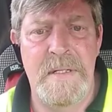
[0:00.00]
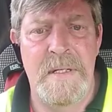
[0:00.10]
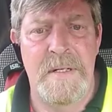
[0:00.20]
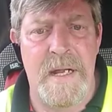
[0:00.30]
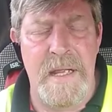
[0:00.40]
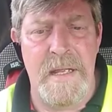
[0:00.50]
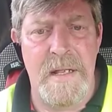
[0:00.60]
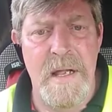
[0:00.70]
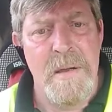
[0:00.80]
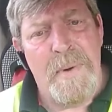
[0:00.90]
right?
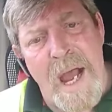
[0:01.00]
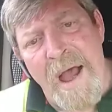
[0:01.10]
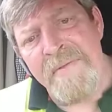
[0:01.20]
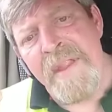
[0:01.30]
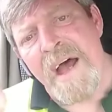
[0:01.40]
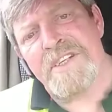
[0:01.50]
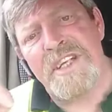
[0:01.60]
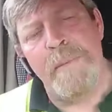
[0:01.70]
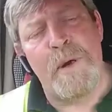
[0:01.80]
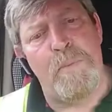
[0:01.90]
But in that
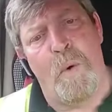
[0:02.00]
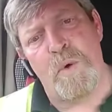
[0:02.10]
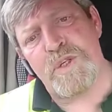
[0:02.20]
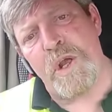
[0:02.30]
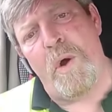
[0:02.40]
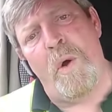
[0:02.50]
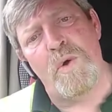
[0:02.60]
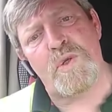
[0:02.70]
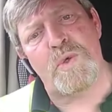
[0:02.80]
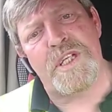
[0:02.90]
same report, she
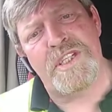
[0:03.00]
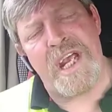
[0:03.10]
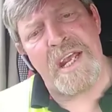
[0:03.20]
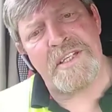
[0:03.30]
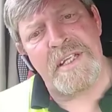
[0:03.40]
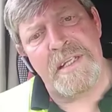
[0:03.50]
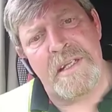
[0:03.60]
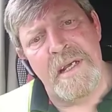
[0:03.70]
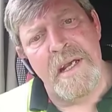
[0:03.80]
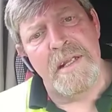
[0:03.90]
also suggested
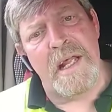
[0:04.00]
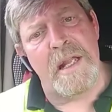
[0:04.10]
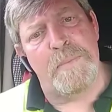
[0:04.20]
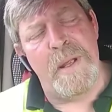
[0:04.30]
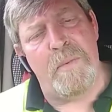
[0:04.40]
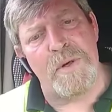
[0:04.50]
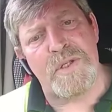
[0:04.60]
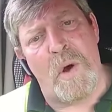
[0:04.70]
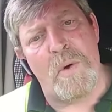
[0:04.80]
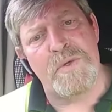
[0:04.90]
that the people of
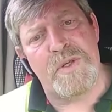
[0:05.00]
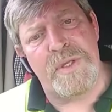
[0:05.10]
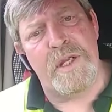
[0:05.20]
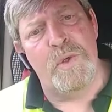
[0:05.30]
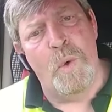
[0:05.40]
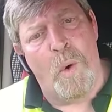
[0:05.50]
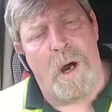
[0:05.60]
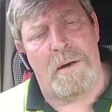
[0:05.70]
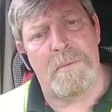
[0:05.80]
Scotland should ignore